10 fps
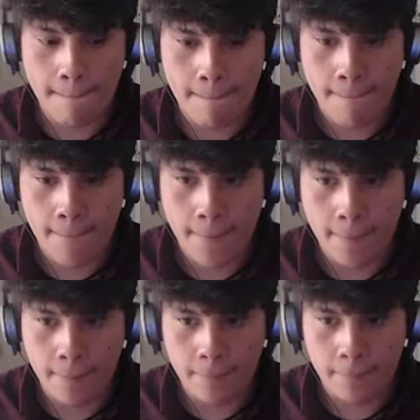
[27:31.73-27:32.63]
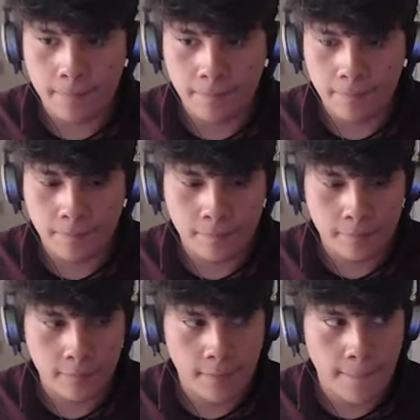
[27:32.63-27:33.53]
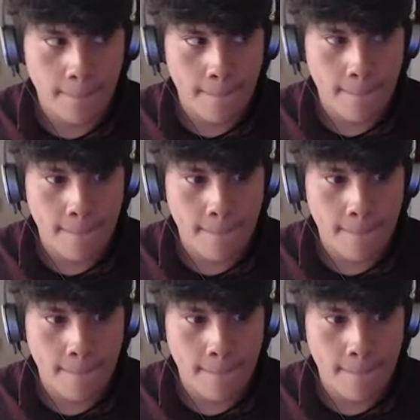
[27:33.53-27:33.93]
Nobody speaks.